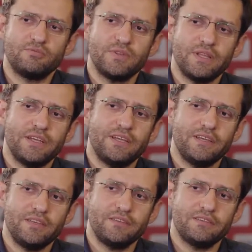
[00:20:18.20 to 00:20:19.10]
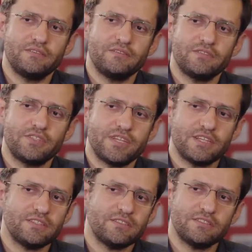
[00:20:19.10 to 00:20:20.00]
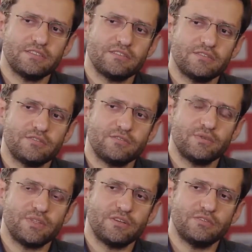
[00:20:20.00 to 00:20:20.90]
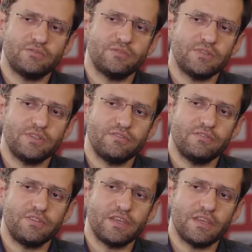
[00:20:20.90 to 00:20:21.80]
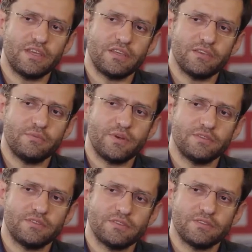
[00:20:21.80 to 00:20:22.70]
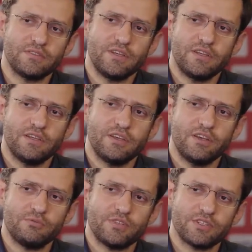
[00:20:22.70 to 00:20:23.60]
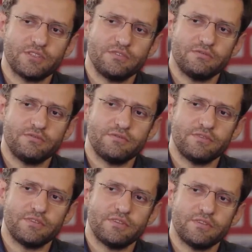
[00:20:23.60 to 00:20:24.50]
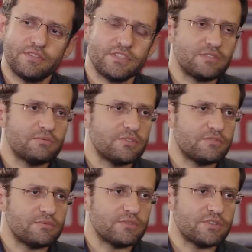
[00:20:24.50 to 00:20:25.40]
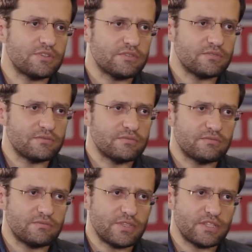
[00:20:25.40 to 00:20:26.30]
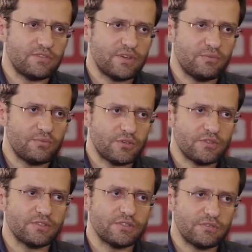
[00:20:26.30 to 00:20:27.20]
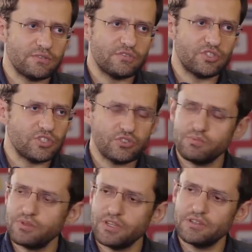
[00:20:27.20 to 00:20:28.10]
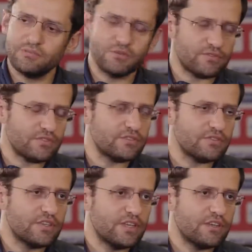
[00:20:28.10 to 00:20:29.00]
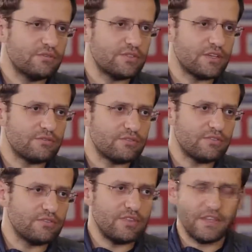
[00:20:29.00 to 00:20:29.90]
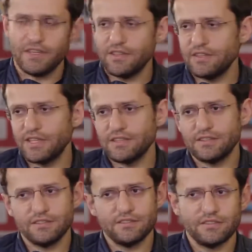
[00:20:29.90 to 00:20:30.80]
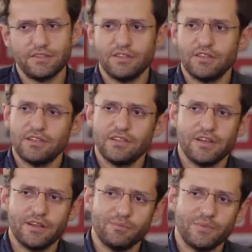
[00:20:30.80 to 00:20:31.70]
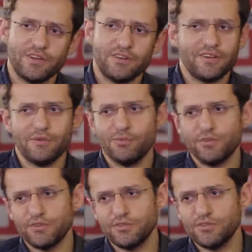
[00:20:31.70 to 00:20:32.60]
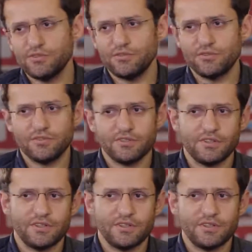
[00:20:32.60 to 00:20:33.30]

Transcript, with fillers: play chess without really thinking about the objective assessment of the position. That's very important, just to play good moves without really thinking that I'm better, I'm worse, or